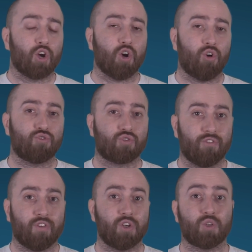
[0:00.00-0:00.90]

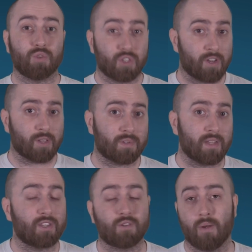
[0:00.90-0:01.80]
controversial
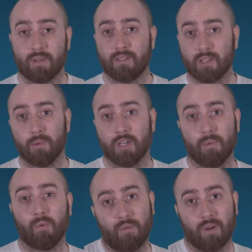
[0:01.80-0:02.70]
circumstances around his WWE